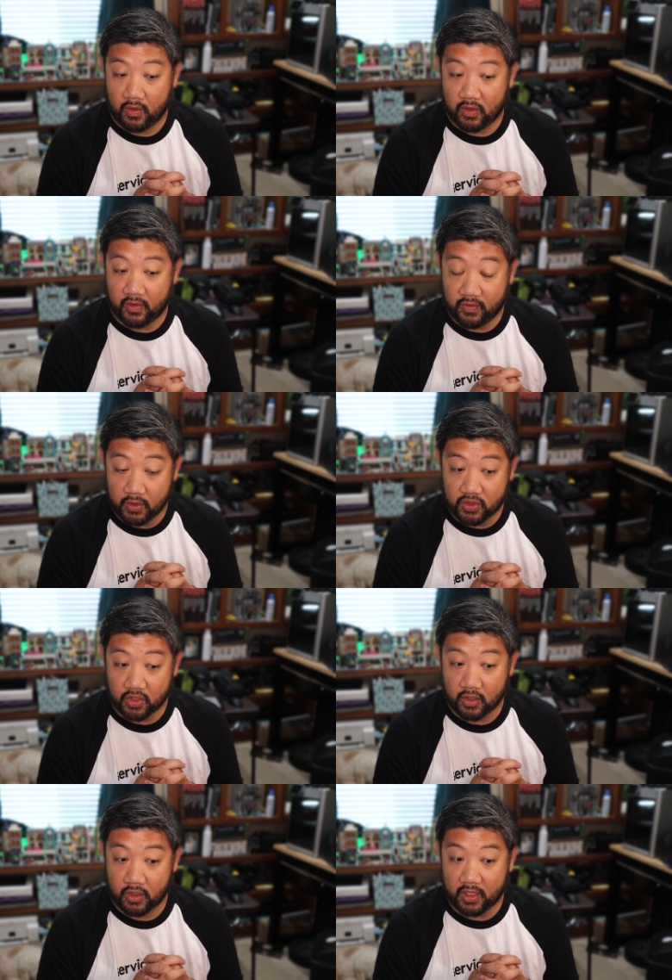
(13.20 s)
the
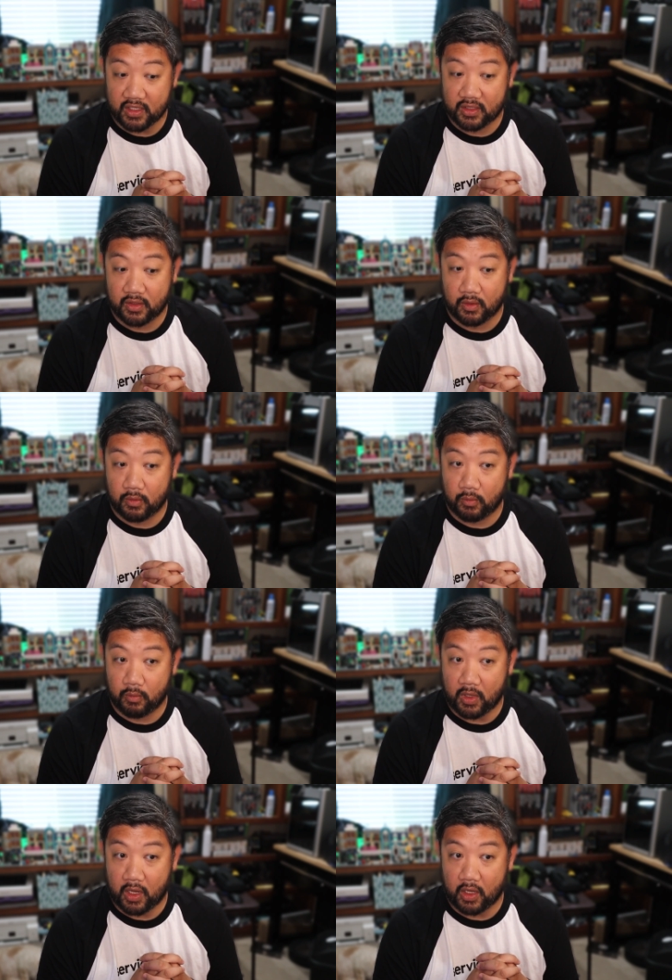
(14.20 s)
future is
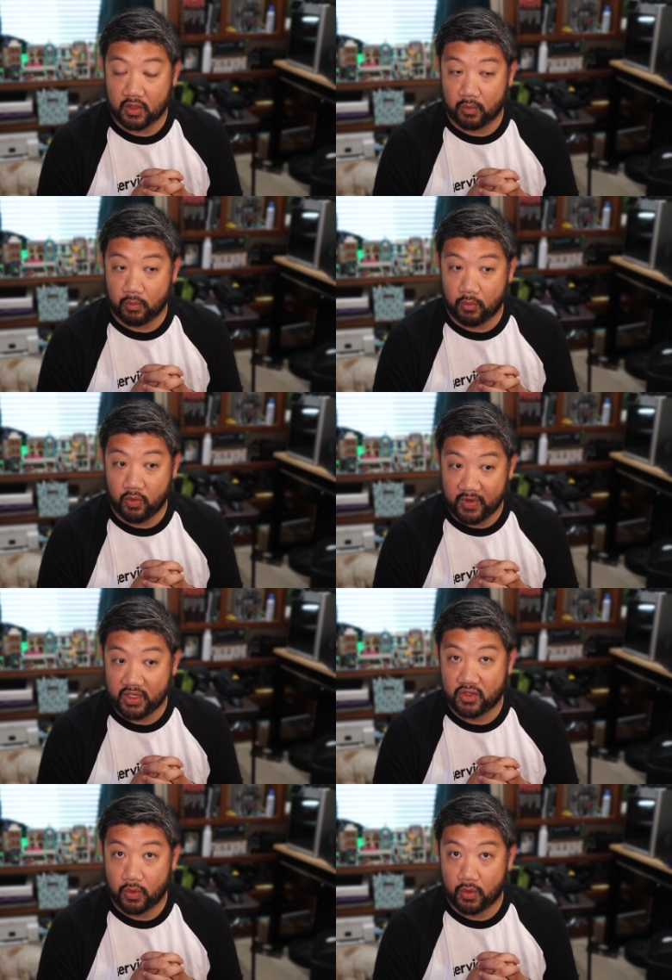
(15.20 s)
moving